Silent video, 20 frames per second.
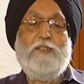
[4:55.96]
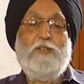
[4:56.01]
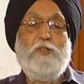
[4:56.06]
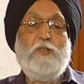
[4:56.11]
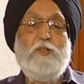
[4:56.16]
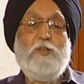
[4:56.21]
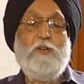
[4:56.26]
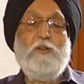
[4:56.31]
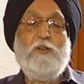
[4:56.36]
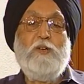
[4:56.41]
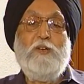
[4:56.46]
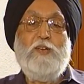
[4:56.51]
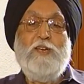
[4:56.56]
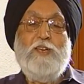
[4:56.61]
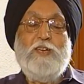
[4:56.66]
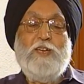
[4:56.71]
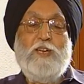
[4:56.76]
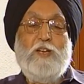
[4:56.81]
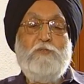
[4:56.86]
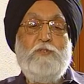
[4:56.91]
you know,
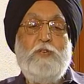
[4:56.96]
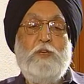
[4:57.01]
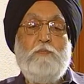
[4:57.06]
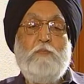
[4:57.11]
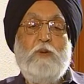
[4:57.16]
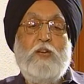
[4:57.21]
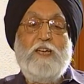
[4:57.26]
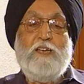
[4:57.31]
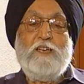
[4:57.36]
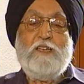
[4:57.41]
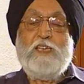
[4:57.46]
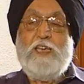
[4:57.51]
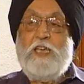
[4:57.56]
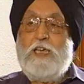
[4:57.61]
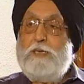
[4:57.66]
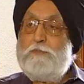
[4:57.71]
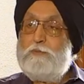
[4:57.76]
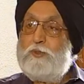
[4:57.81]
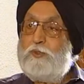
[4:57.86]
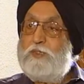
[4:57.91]
we played
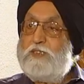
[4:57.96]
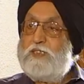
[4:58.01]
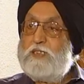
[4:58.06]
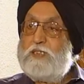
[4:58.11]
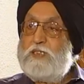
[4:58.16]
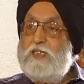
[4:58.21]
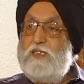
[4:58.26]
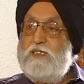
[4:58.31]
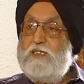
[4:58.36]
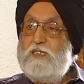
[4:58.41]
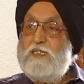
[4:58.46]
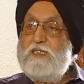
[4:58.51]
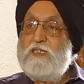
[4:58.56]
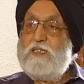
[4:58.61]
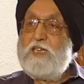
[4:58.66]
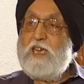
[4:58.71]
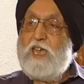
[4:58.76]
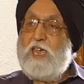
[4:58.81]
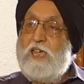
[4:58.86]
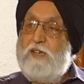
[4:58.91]
games with the
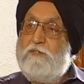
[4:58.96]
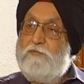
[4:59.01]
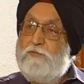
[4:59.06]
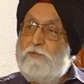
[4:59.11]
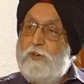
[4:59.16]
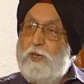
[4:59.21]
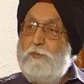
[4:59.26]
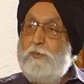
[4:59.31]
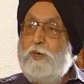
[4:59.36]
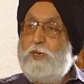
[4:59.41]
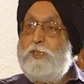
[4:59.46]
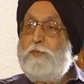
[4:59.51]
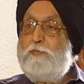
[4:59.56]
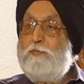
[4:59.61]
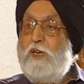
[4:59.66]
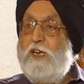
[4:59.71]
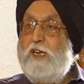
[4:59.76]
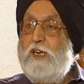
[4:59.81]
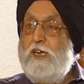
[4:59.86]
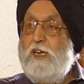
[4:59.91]
seasons. Everybody
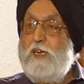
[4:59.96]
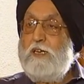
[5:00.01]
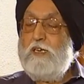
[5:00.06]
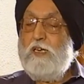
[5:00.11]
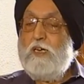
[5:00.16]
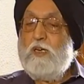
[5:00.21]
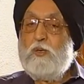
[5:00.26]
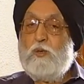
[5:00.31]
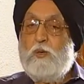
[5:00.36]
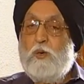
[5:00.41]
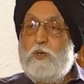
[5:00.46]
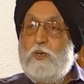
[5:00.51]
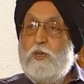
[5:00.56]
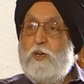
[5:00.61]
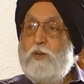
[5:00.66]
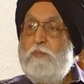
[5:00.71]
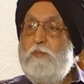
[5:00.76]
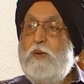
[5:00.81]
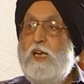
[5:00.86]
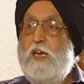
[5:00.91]
played, good
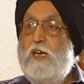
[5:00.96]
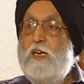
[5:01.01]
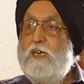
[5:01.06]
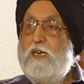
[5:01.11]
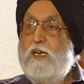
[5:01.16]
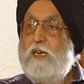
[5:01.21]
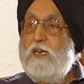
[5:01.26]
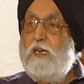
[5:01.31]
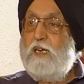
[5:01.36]
or bad,